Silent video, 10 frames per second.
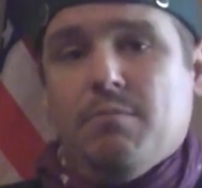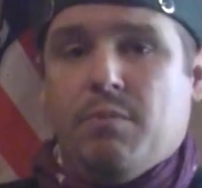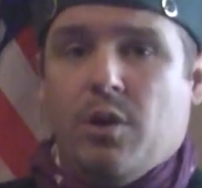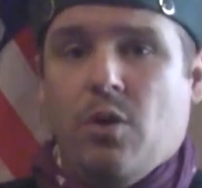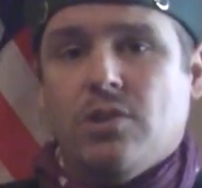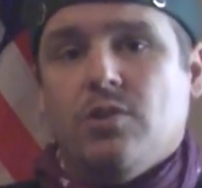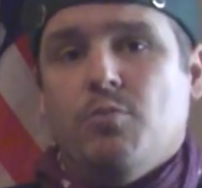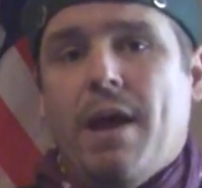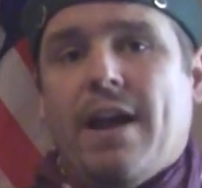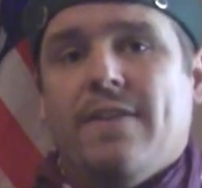but
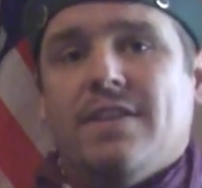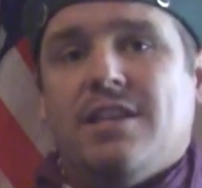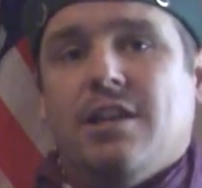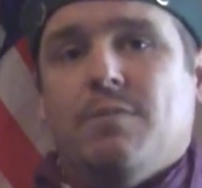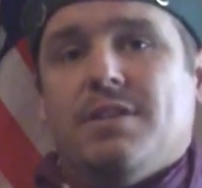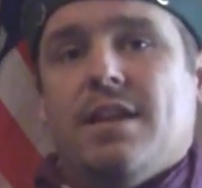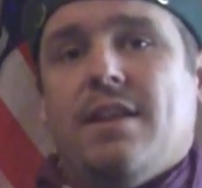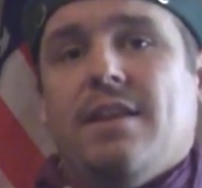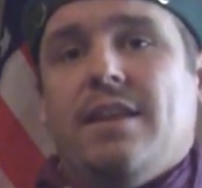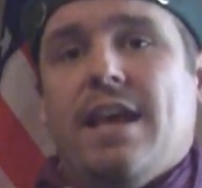also back in the settlements, I
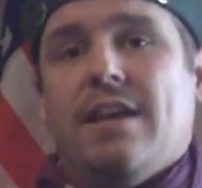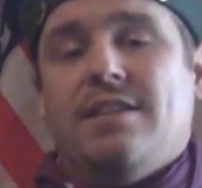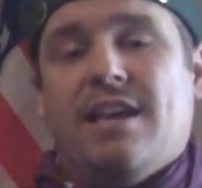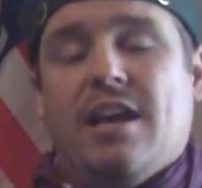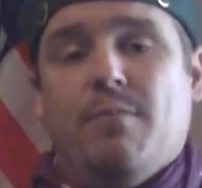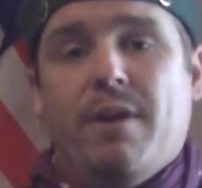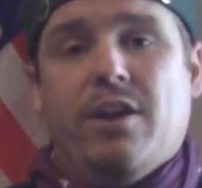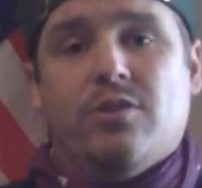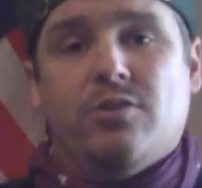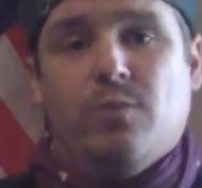think they had saddle
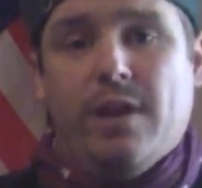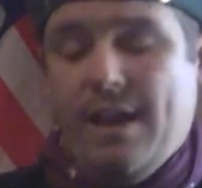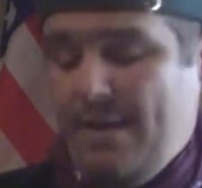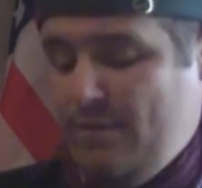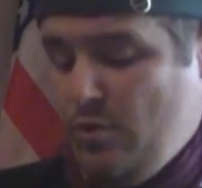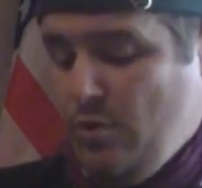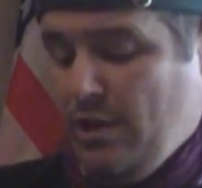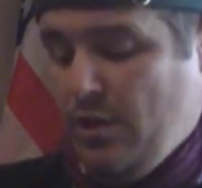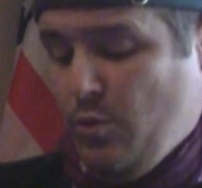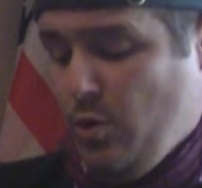makers and what have you.
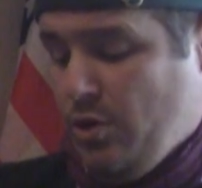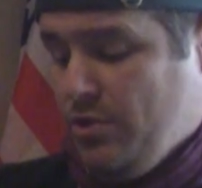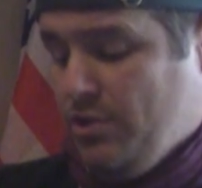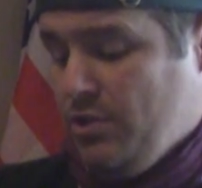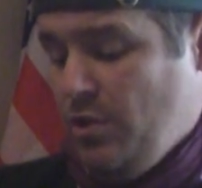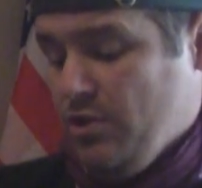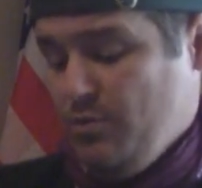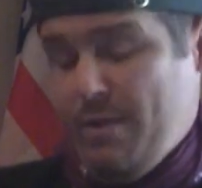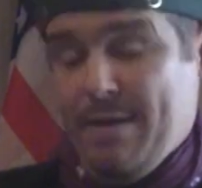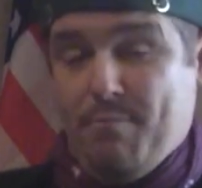Leather workers also
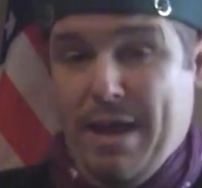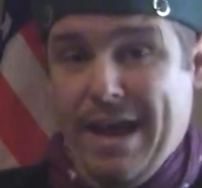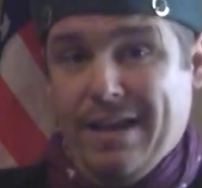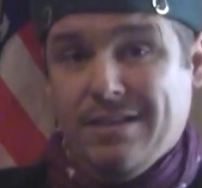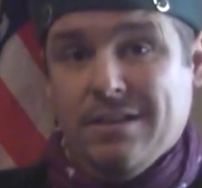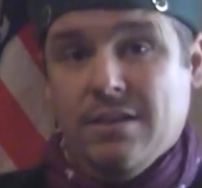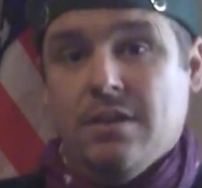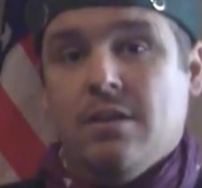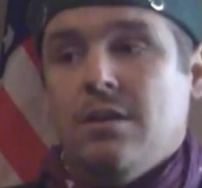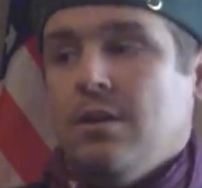make bags.
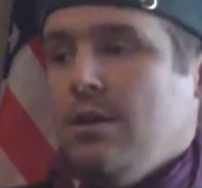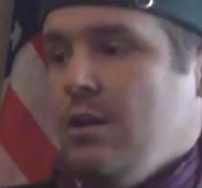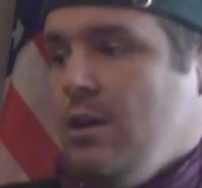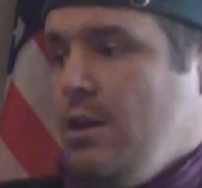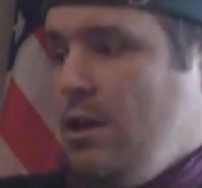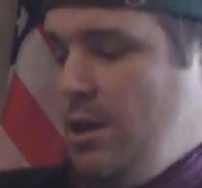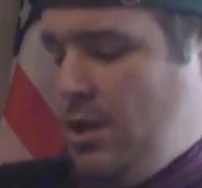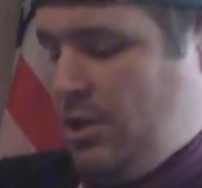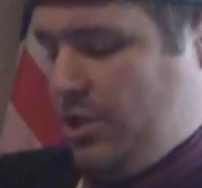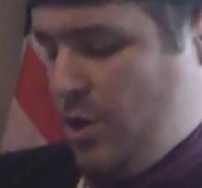
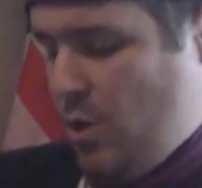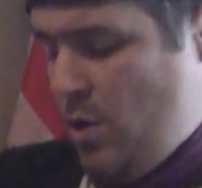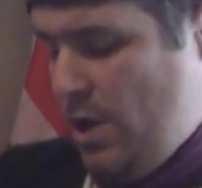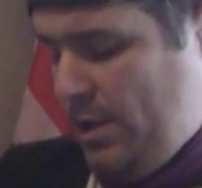So